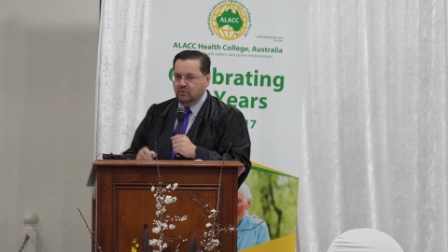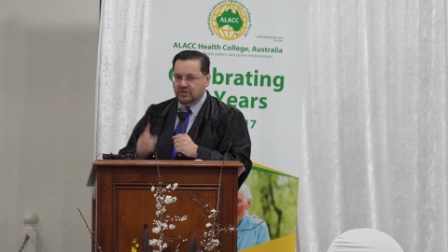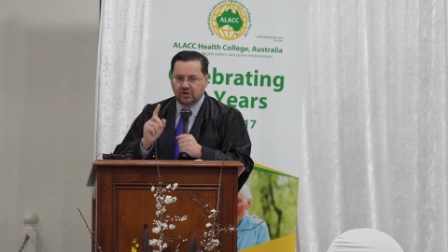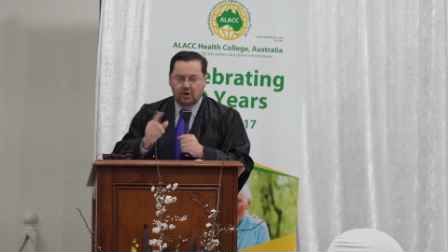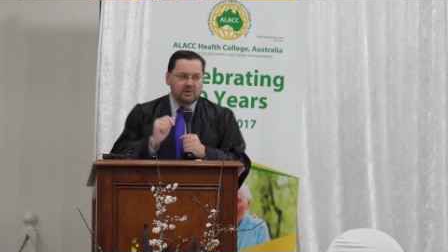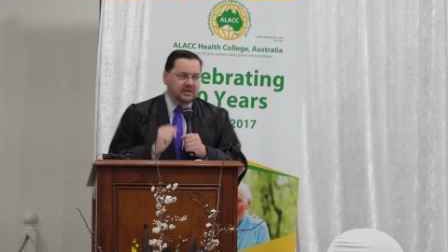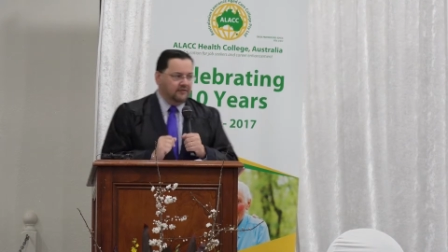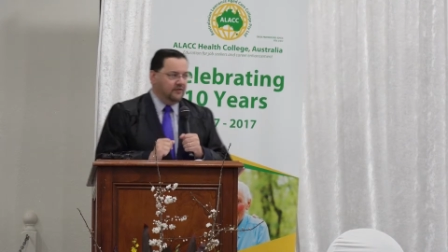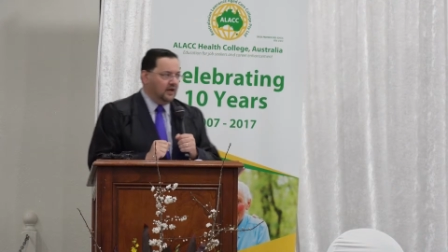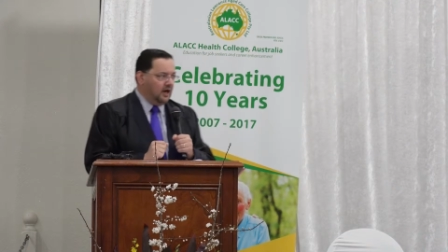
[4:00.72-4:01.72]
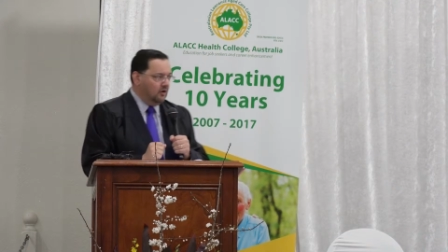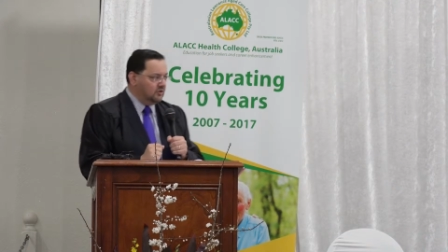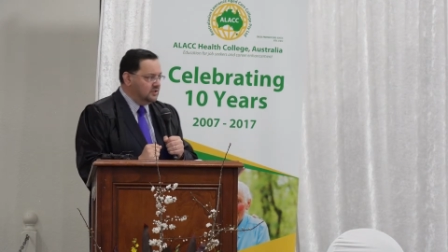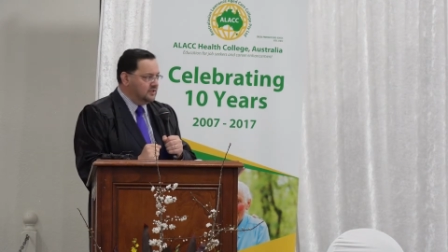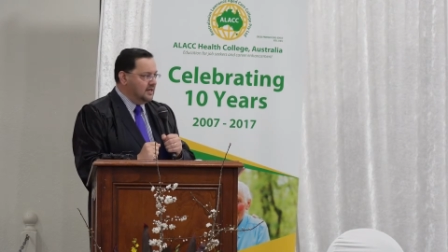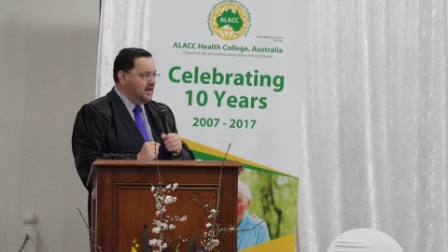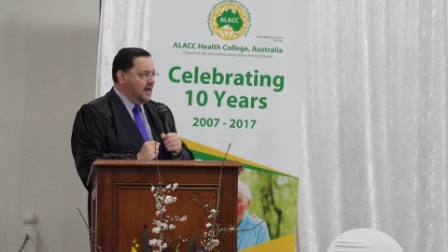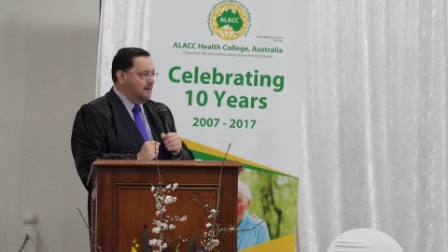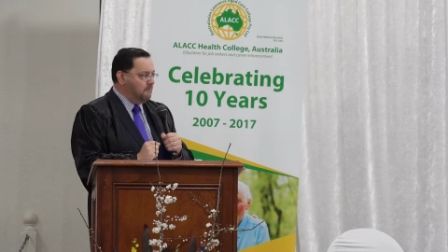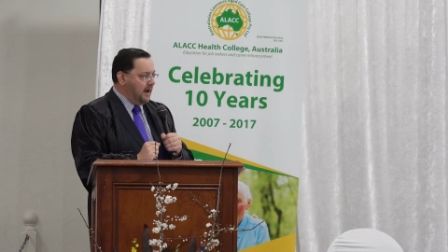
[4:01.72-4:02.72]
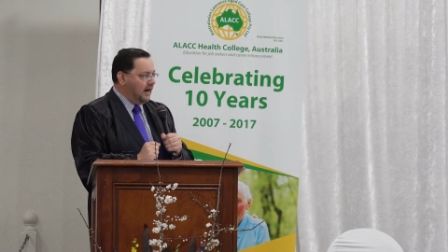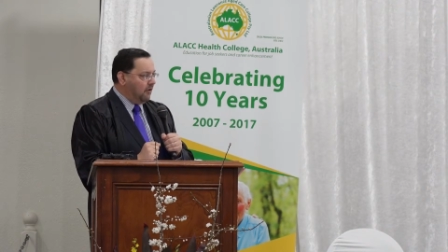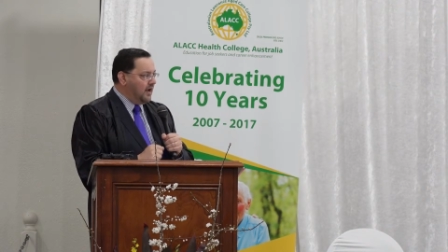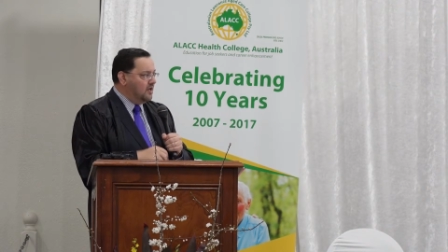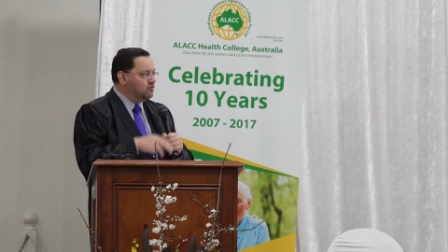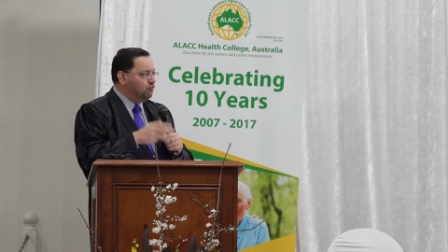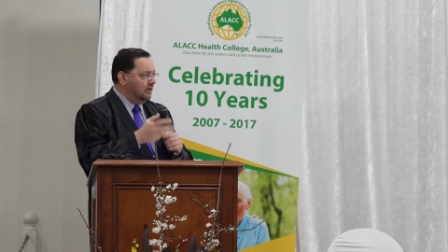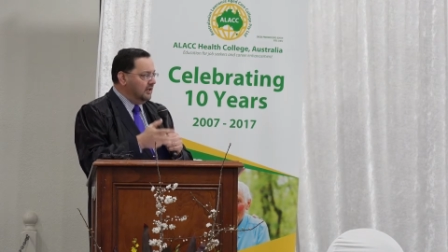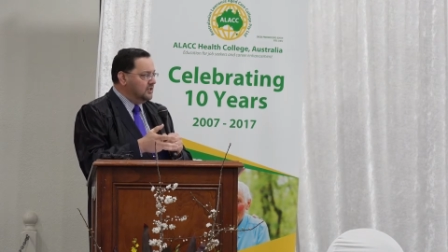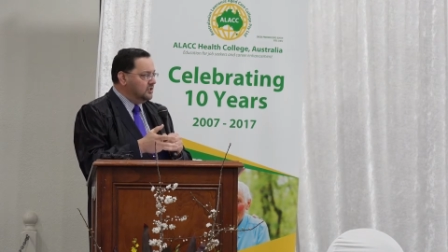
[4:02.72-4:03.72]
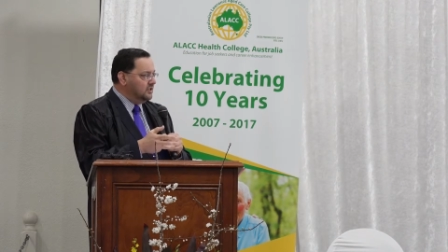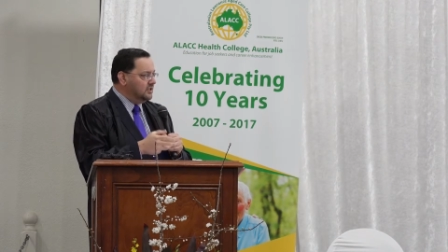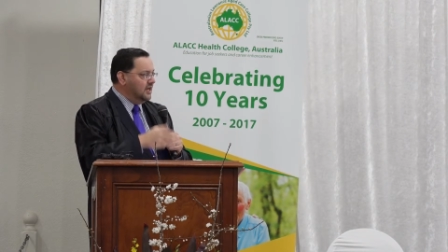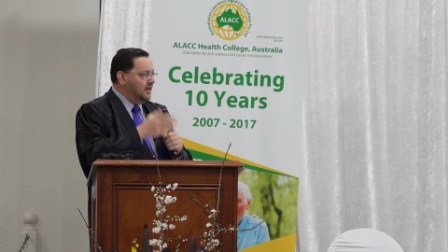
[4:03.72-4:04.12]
so many different cultures and backgrounds, religions,